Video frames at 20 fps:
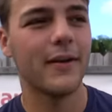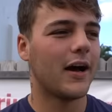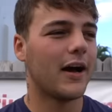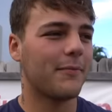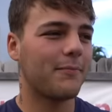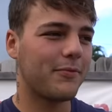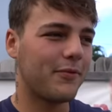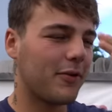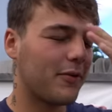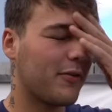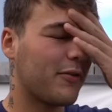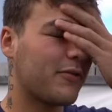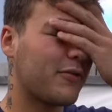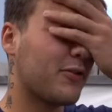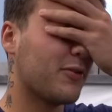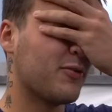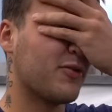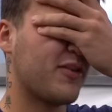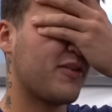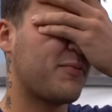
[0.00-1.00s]
I'm so used to
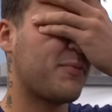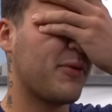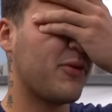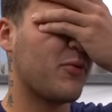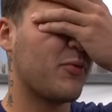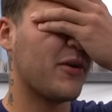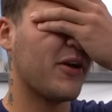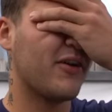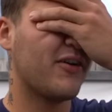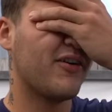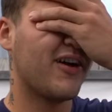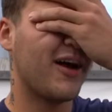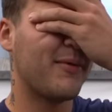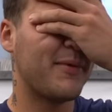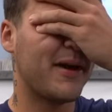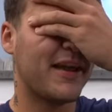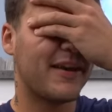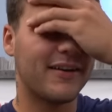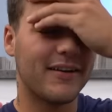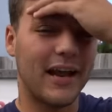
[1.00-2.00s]
doing the spin the wheel. I
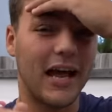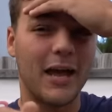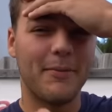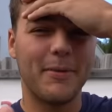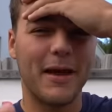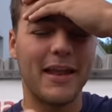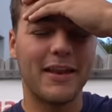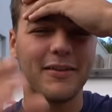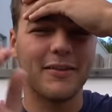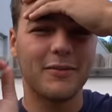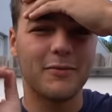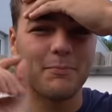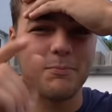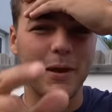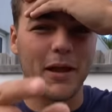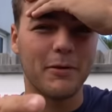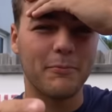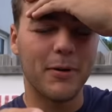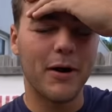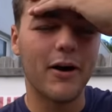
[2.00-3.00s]
meant, I meant
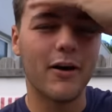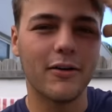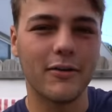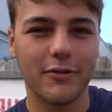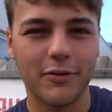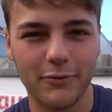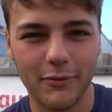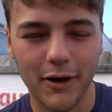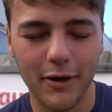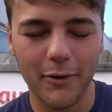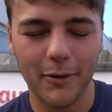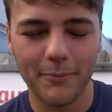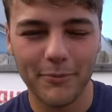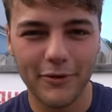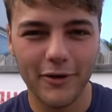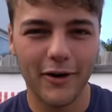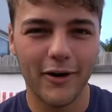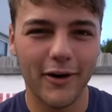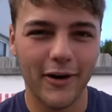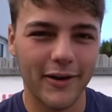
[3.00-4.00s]
ping pong throw, I'm
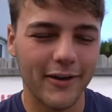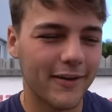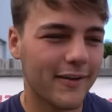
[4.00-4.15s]
sorry.